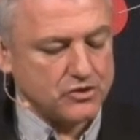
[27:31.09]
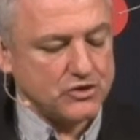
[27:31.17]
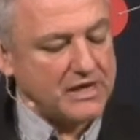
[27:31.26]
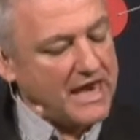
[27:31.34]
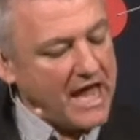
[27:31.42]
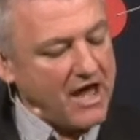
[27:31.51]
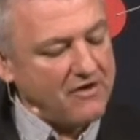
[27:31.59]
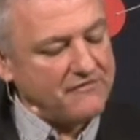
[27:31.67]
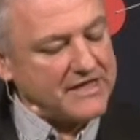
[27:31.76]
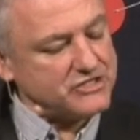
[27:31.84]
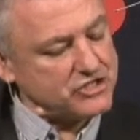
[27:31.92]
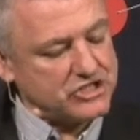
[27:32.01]
to love
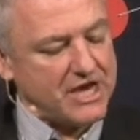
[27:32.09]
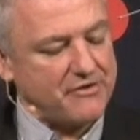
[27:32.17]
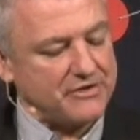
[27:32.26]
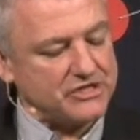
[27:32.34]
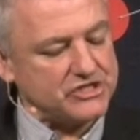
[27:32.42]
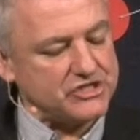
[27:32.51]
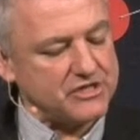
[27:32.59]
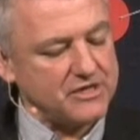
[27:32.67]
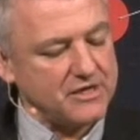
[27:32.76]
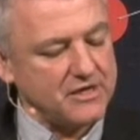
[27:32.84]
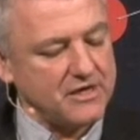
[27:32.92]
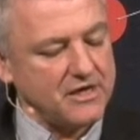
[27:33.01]
and to cherish,
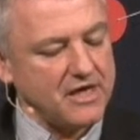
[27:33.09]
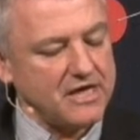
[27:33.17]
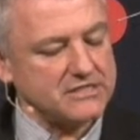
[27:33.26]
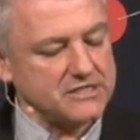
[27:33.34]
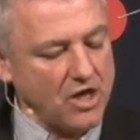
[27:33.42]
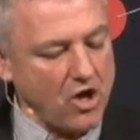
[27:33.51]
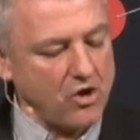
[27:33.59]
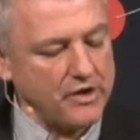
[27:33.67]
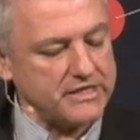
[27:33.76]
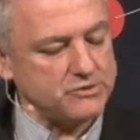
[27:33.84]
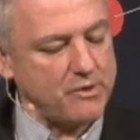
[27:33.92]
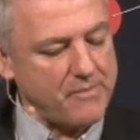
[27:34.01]
as long
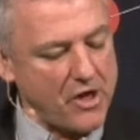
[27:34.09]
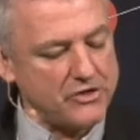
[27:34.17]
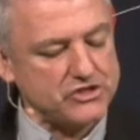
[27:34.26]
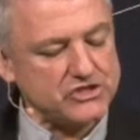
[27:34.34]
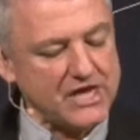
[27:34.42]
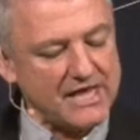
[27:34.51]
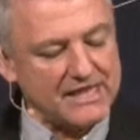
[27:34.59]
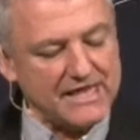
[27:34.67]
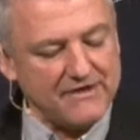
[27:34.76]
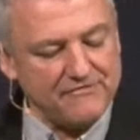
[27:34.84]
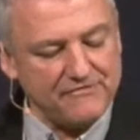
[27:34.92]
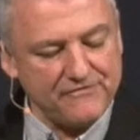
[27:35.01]
as we both shall
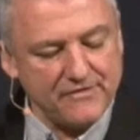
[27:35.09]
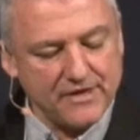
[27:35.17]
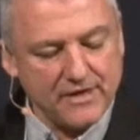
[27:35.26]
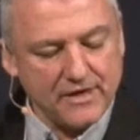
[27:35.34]
live.